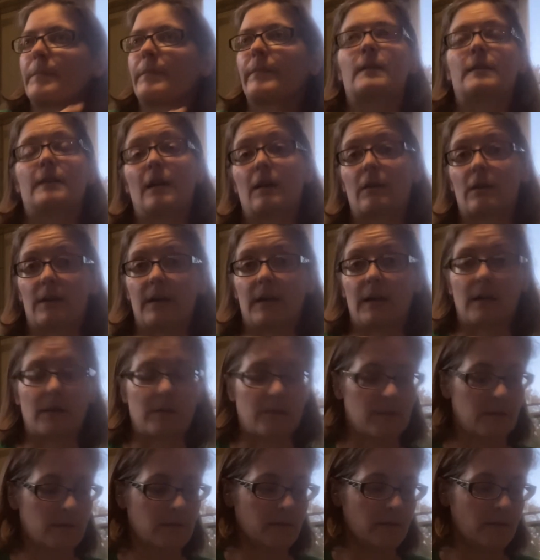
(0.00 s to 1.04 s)

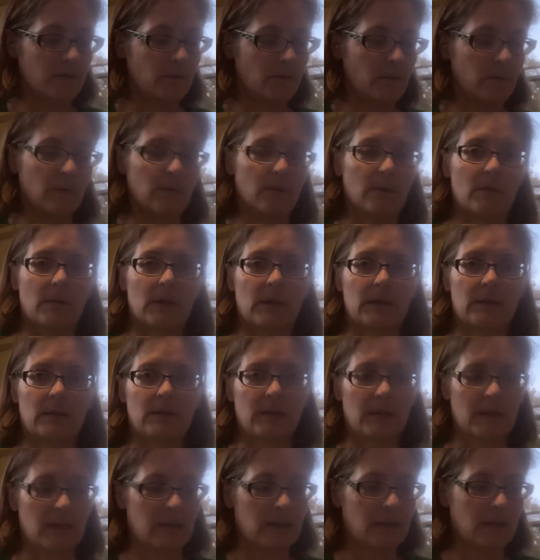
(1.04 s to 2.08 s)
guardians who
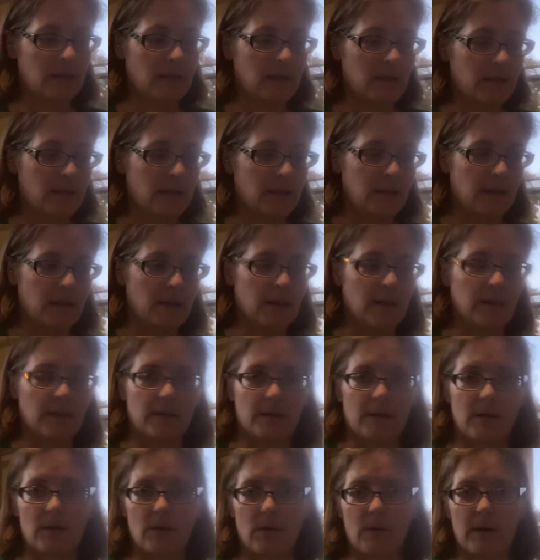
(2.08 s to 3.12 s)

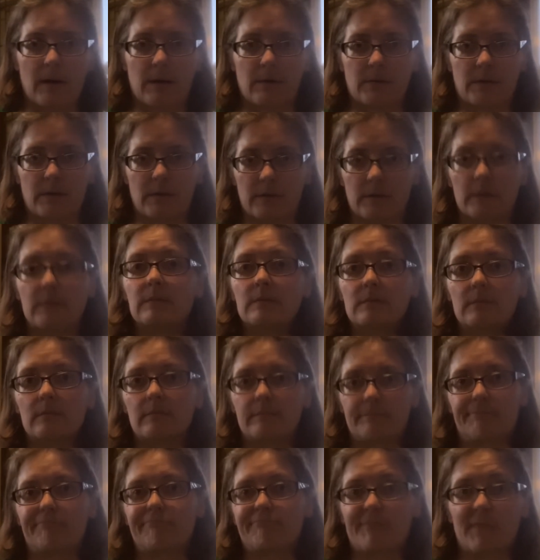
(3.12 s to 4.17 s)
go out and
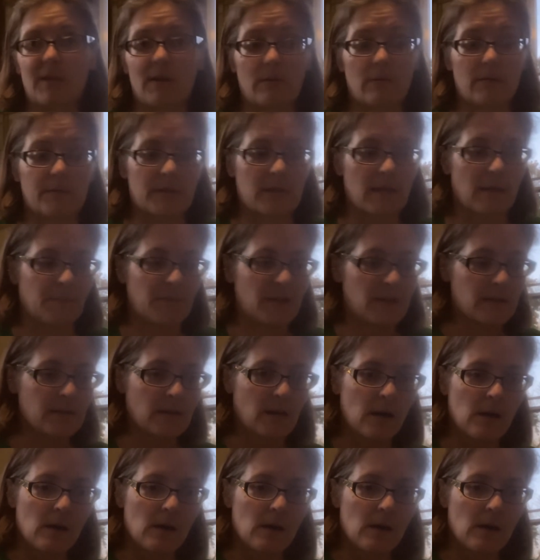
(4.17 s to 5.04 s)
kill zombies.